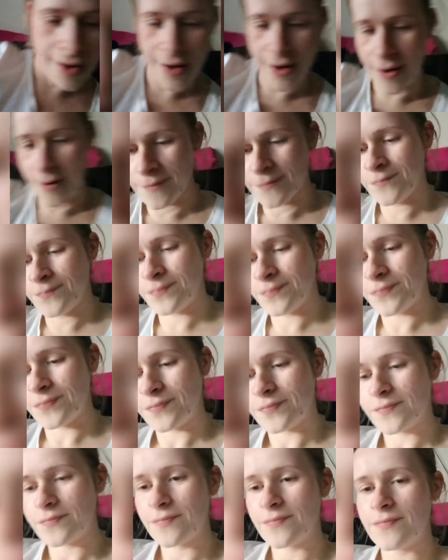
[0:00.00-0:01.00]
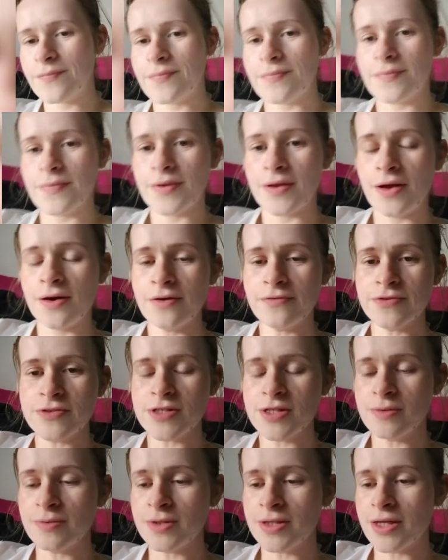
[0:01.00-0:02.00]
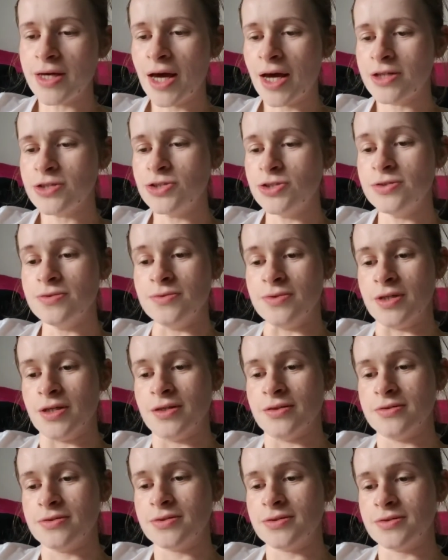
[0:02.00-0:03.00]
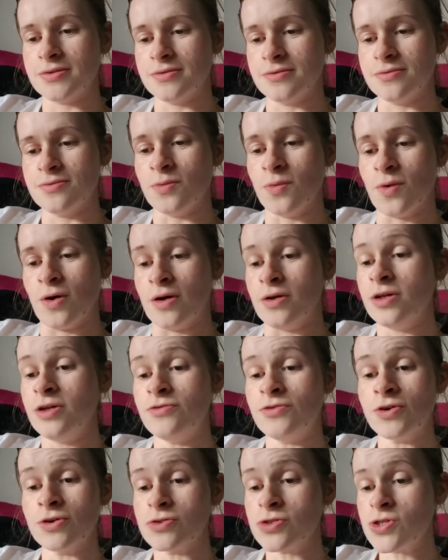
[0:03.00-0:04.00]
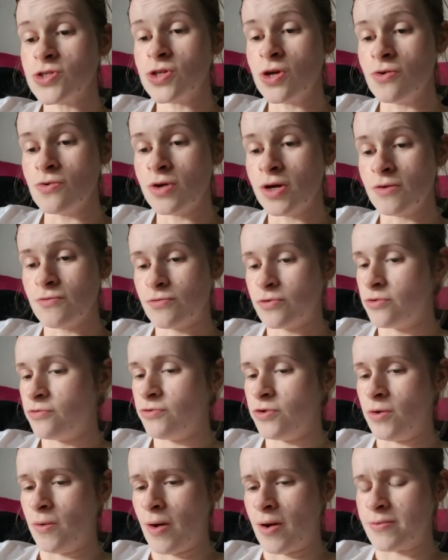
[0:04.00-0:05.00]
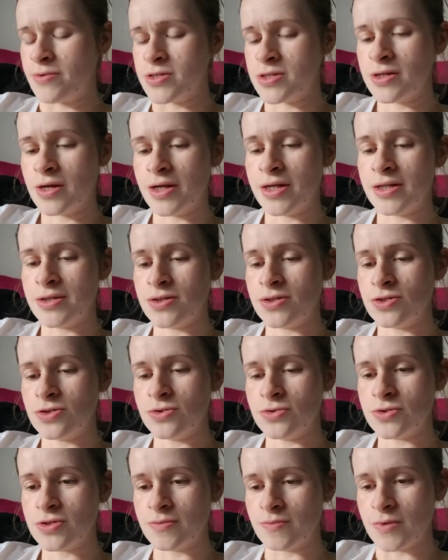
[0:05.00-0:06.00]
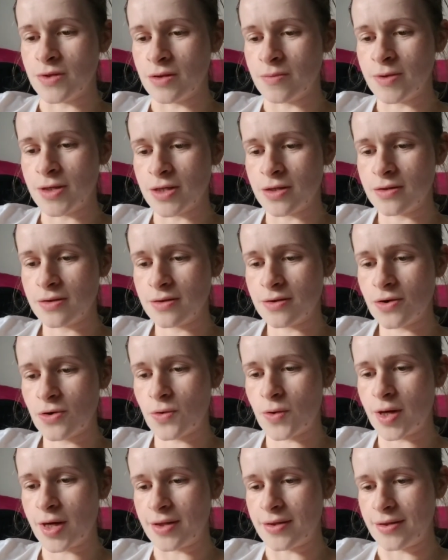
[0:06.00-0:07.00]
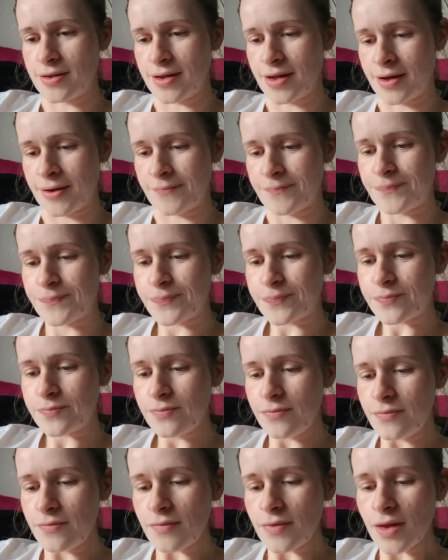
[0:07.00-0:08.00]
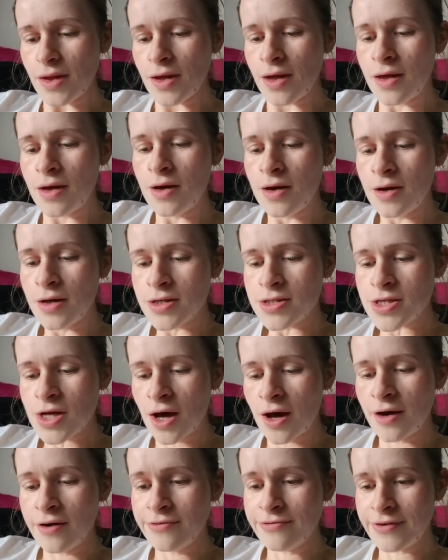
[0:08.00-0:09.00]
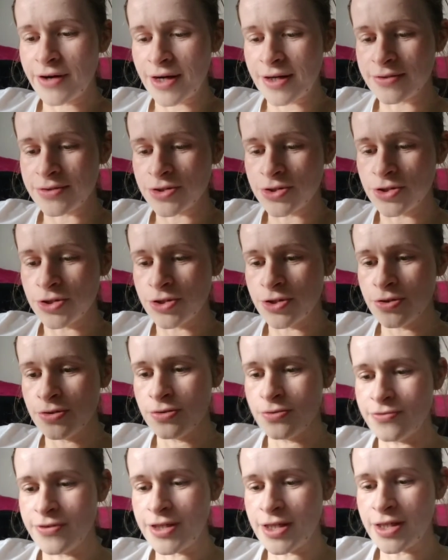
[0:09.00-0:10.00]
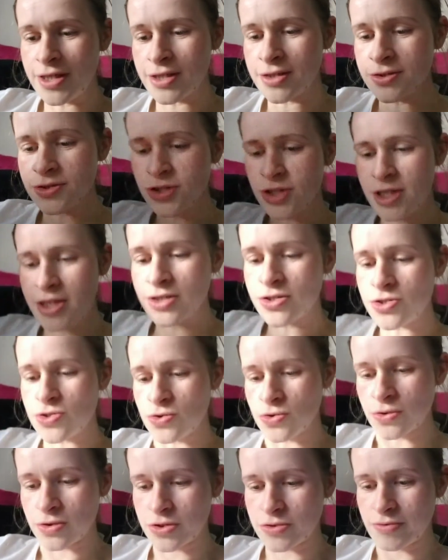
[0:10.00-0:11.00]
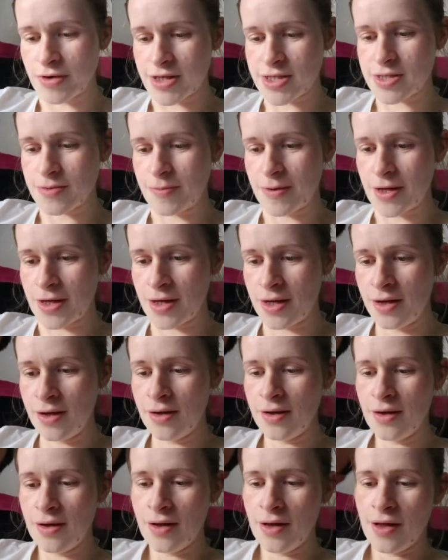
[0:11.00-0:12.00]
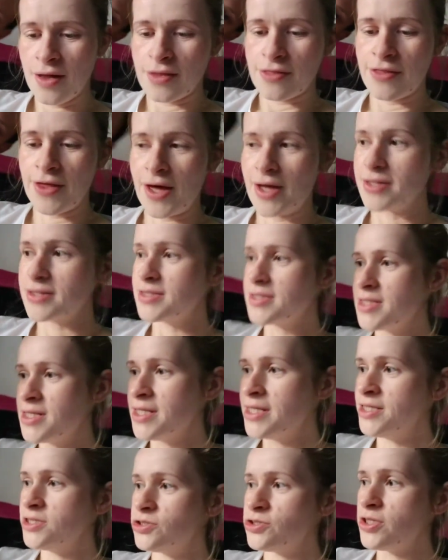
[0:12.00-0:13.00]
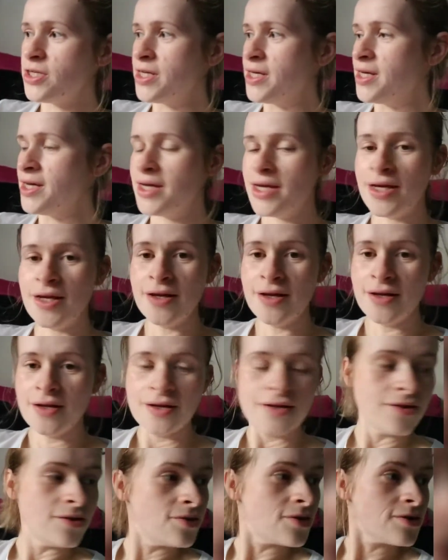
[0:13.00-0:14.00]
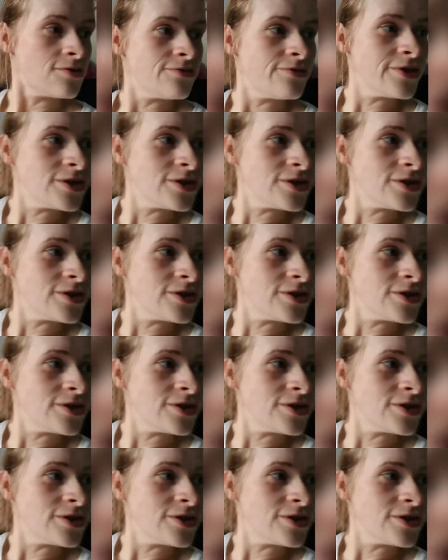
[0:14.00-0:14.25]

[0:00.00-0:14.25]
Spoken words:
and obviously with the cashew nut one you've got to soak it for a few hours, and I need to do something a bit quicker than that. So I found a new vegan cheese sauce recipe that literally you can